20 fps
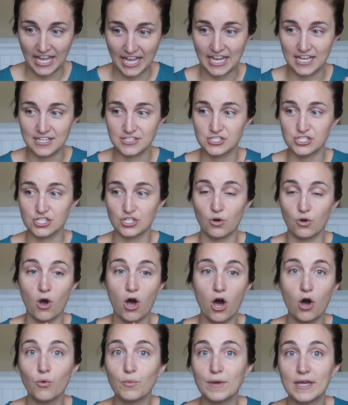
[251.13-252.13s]
And so
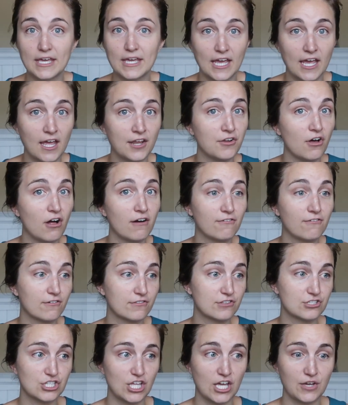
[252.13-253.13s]
all weekend, all
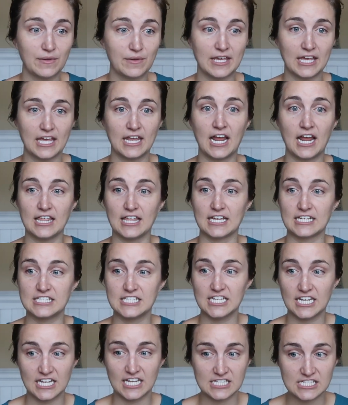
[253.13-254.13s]
4th of July weekend, I like
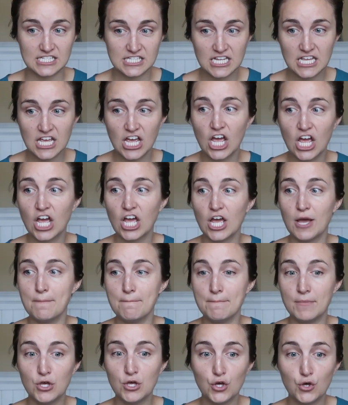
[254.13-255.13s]
didn't
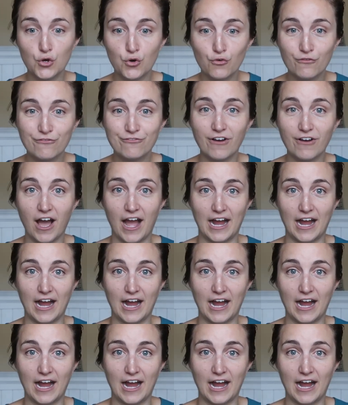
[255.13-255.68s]
move.